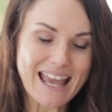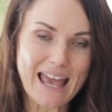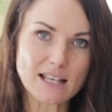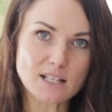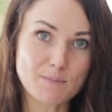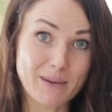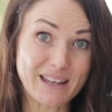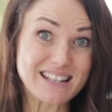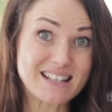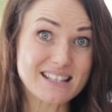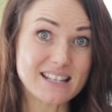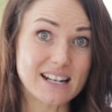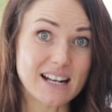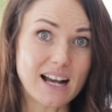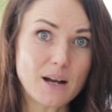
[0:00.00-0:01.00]
has been
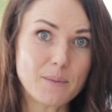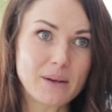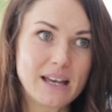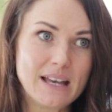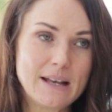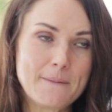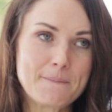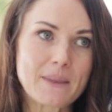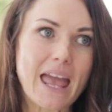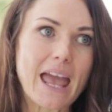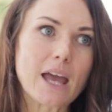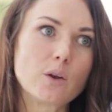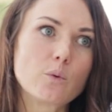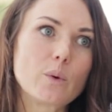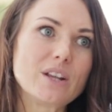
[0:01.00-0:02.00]
set up.
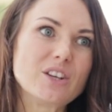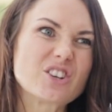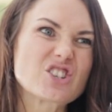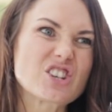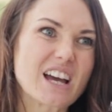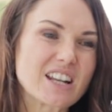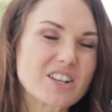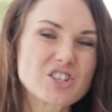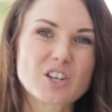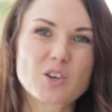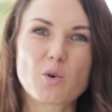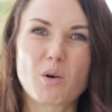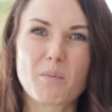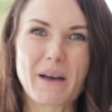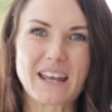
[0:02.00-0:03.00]
And when you're challenging
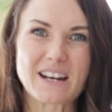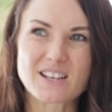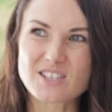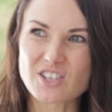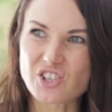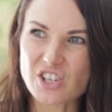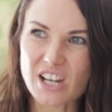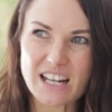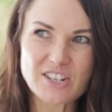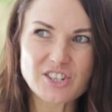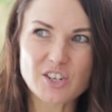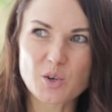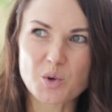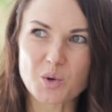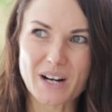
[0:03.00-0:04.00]
core patterns and
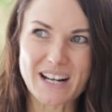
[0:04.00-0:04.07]
challenging core